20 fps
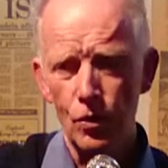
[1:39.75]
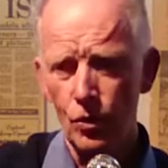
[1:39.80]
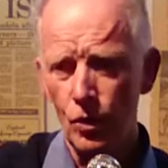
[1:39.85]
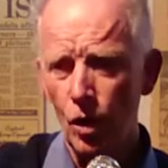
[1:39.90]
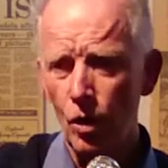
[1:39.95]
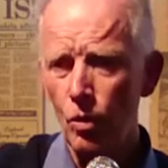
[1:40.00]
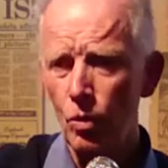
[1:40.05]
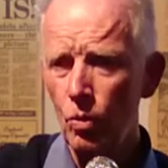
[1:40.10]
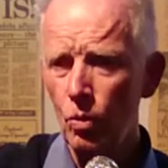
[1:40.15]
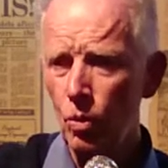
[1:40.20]

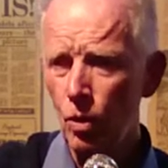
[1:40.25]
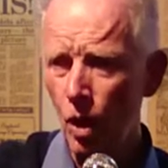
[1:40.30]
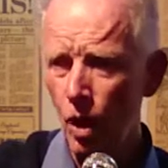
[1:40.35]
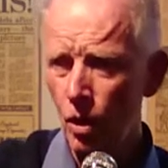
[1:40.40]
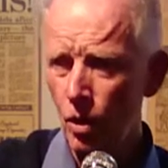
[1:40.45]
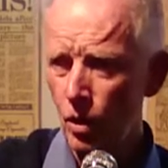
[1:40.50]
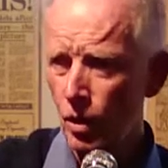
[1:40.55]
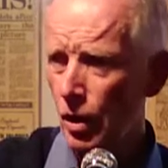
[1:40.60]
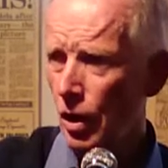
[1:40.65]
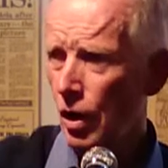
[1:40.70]
No
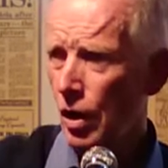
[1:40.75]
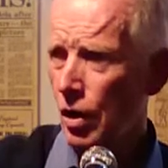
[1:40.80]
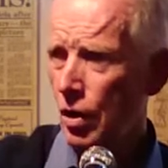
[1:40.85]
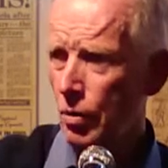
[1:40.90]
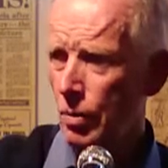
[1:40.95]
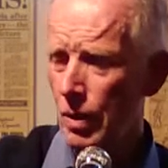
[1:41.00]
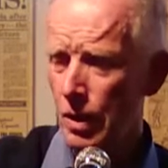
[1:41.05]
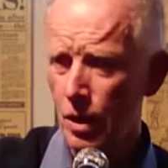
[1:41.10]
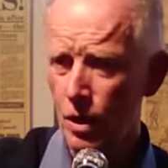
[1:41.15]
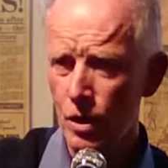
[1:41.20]

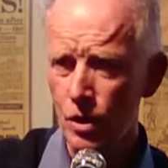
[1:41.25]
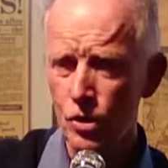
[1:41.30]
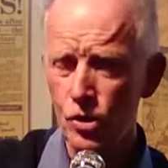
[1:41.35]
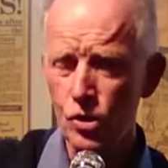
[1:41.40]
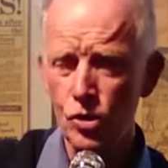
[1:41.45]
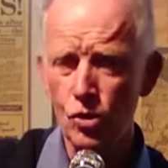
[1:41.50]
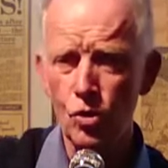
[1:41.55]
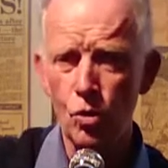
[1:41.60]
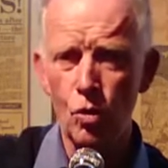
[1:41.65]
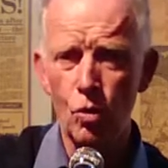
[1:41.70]
longer will her
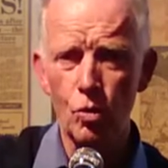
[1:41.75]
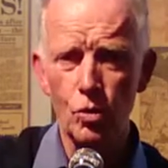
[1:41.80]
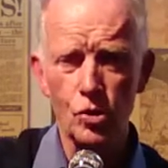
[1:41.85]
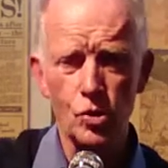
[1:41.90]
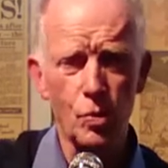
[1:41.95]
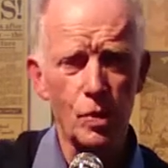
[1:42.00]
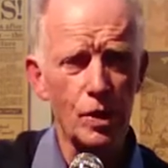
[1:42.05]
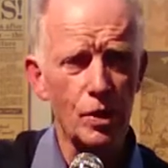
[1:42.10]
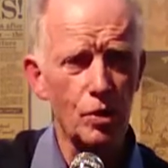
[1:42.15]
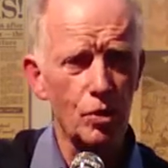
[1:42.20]

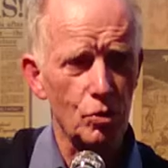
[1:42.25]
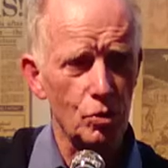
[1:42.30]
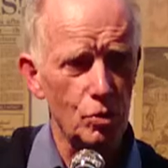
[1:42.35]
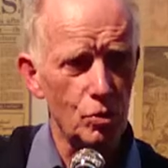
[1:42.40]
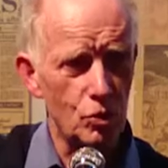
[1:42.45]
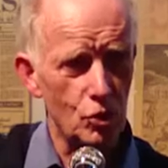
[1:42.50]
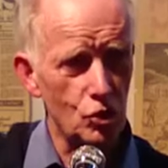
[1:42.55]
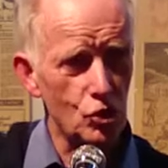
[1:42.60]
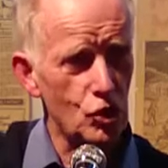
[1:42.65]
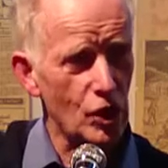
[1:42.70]
snores ring
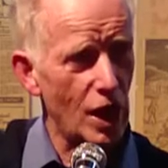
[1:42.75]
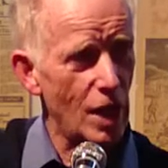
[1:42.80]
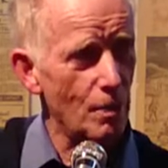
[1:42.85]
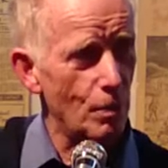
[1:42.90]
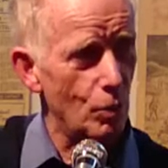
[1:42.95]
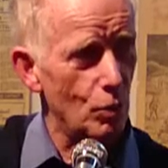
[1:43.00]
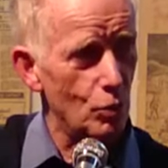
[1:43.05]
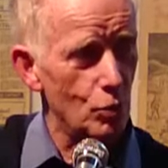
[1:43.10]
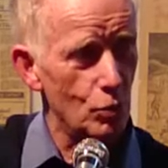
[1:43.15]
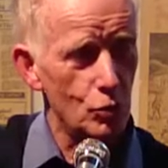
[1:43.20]
through the
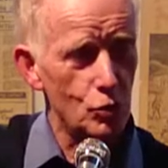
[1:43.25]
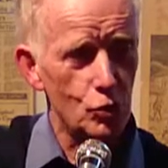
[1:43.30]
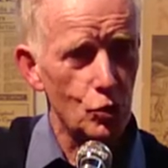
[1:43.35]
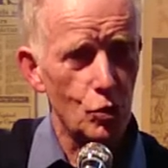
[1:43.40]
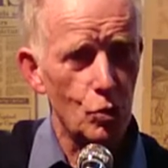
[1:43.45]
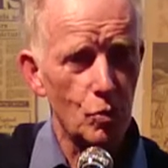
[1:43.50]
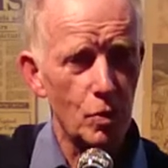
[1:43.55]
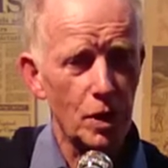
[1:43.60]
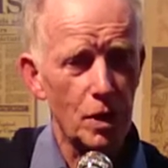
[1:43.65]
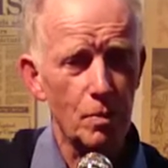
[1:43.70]
chapel
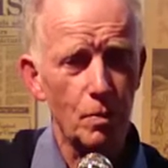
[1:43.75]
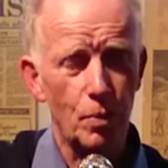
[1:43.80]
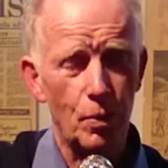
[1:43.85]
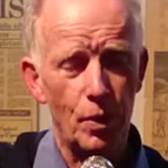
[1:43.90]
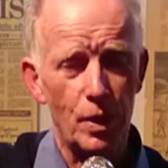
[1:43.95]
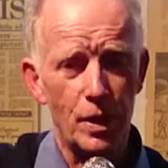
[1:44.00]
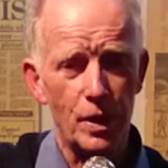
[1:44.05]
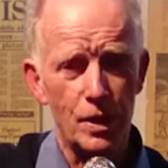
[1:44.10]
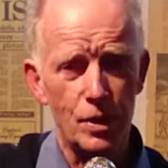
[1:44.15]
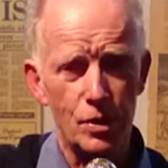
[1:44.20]
during
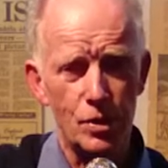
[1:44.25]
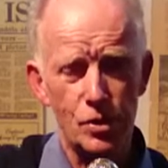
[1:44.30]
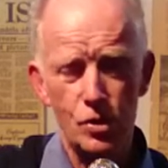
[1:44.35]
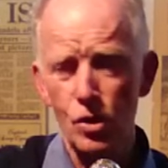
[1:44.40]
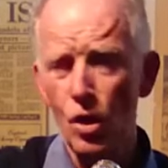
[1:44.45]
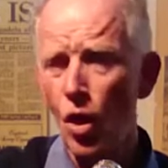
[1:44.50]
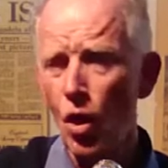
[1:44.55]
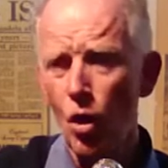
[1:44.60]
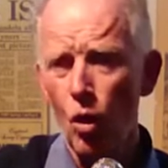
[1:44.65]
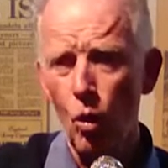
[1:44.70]

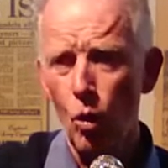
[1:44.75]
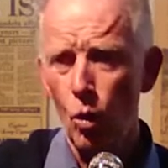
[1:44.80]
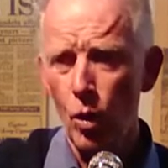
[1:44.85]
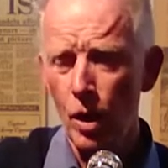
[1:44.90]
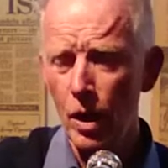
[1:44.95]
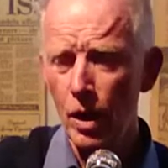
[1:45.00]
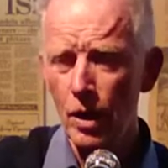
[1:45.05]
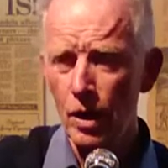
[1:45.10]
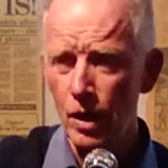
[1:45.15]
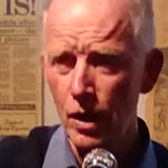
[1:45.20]
prayers,
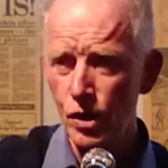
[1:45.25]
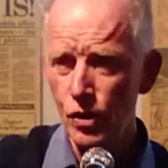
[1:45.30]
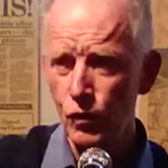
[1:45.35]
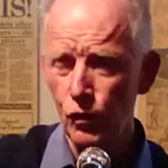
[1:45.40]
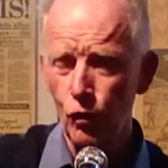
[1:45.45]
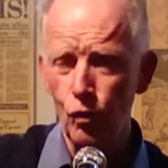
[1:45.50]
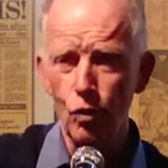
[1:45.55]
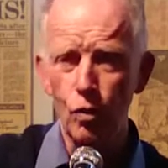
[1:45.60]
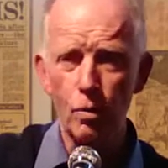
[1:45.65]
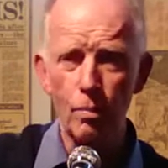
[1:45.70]
or her
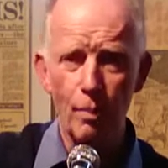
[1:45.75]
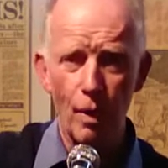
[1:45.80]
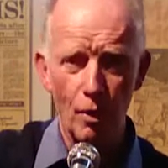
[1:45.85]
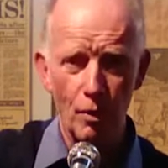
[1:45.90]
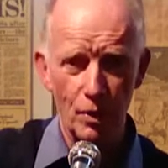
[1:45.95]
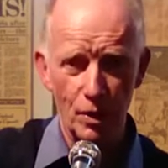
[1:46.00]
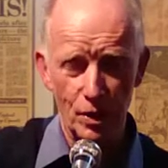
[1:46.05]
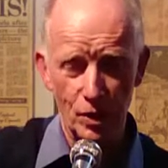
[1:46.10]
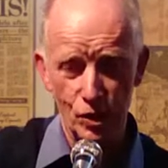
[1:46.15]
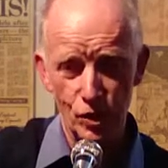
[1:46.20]
lustful
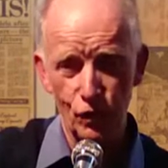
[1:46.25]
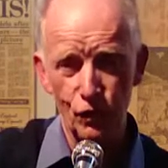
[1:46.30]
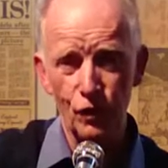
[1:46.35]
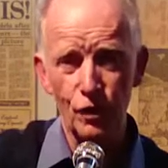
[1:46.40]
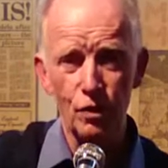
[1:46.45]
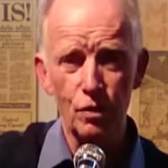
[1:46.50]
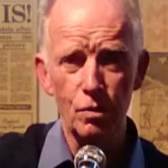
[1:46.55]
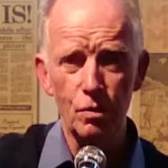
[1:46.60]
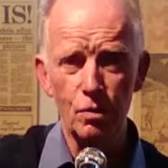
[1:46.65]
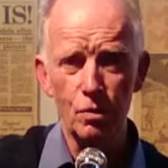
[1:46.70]
moanings
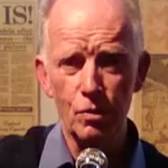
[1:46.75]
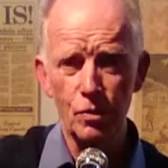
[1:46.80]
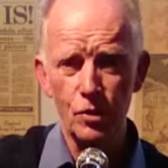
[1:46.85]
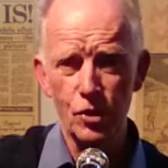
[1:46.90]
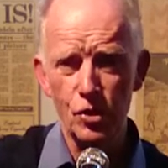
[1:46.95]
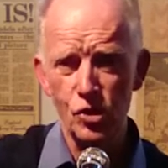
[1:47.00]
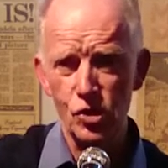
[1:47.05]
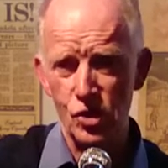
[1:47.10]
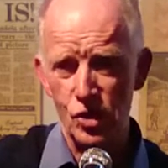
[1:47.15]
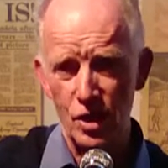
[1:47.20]
fill
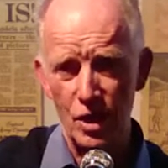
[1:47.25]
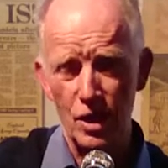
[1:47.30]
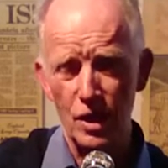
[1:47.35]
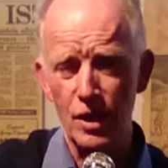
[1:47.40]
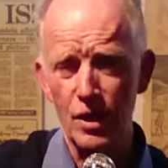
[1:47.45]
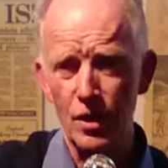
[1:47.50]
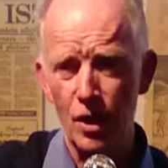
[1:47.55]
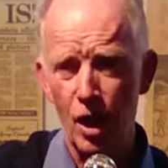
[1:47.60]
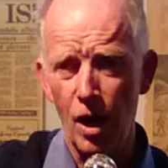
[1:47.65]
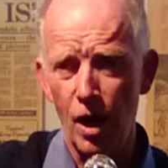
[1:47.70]
the
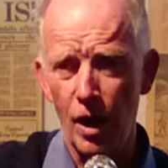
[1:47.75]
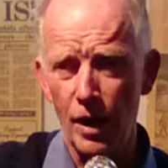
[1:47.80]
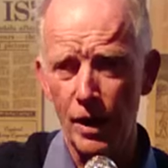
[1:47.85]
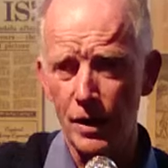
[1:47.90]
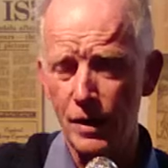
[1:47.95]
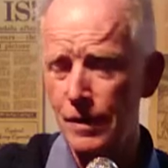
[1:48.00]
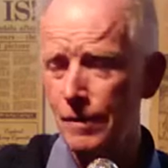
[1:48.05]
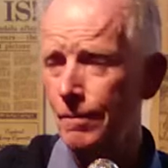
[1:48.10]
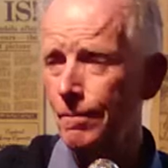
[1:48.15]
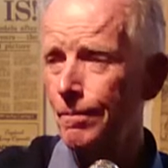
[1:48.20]
stilly
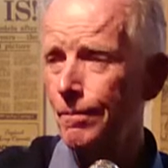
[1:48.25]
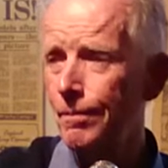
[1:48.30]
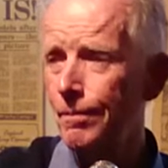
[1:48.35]
night.